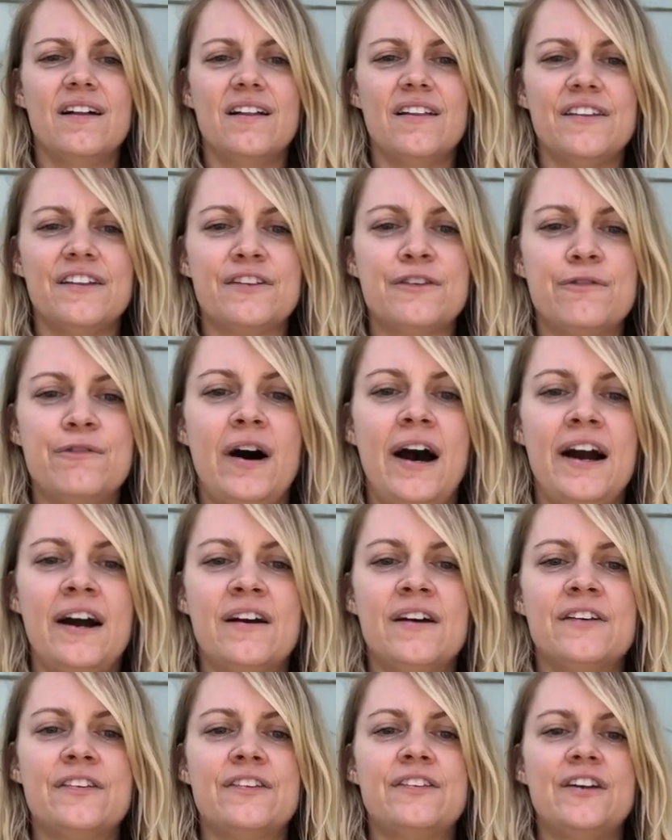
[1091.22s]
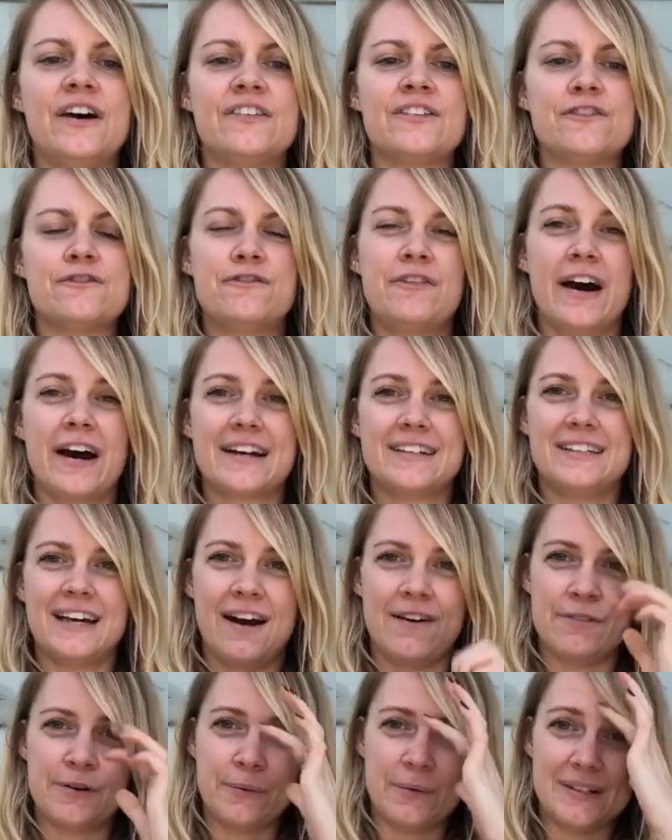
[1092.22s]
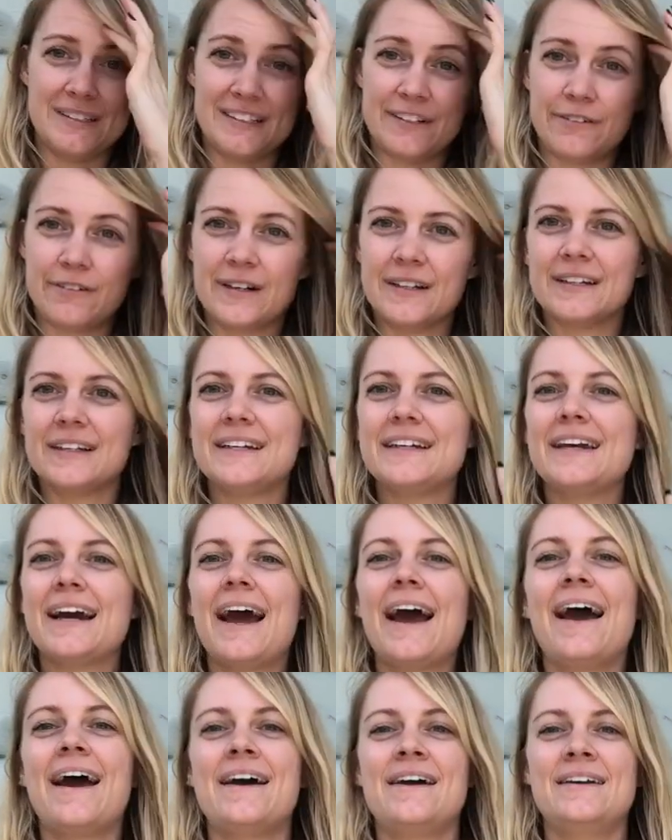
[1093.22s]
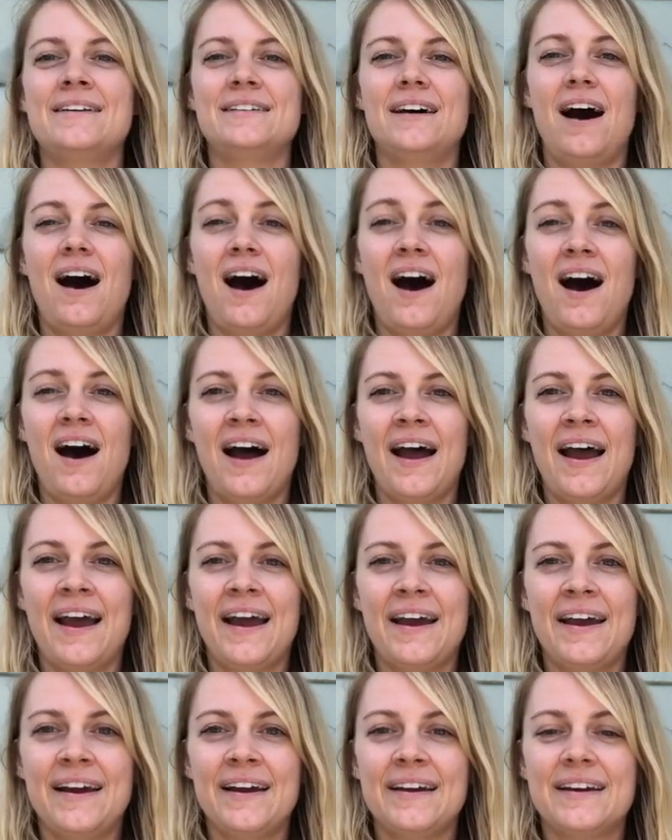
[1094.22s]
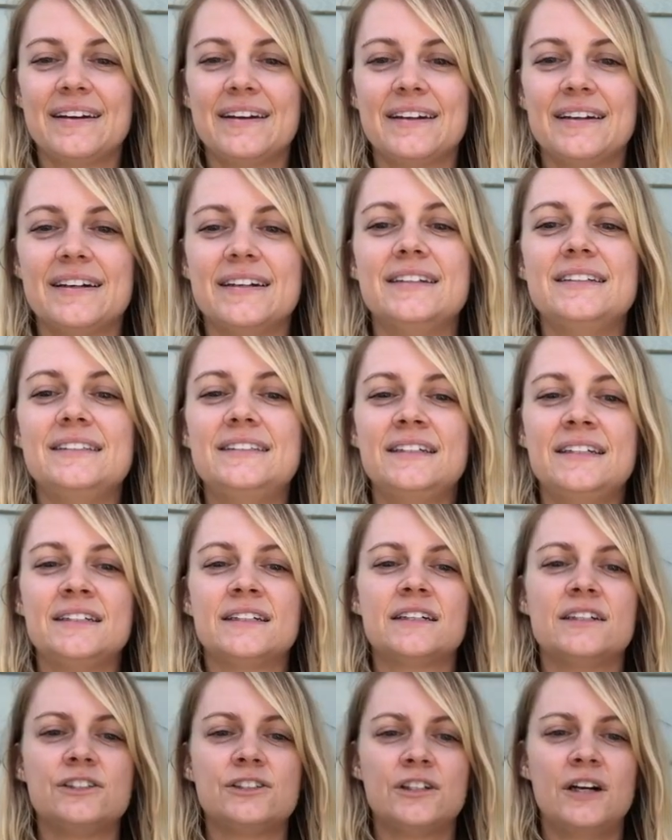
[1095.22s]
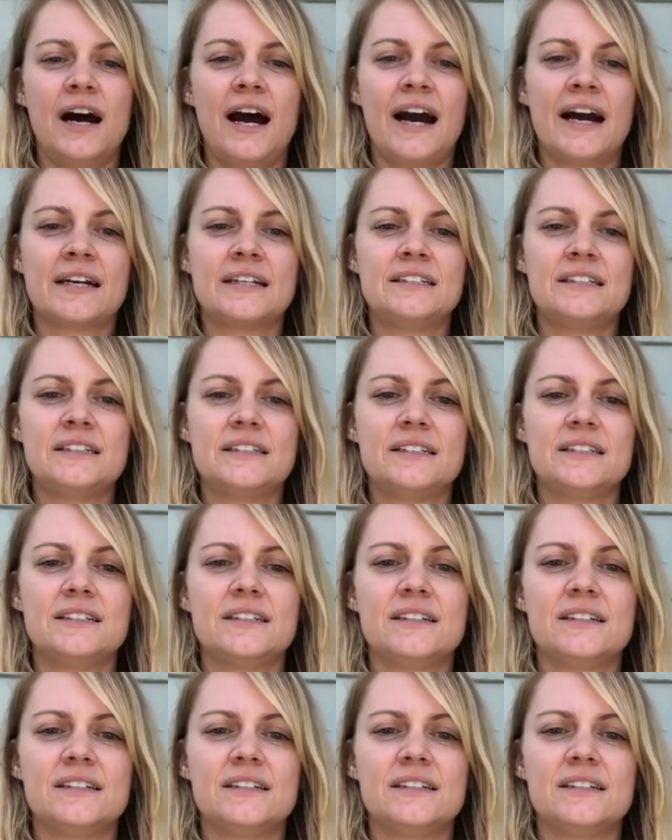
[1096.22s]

this virus does affect everyone differently, and I did contract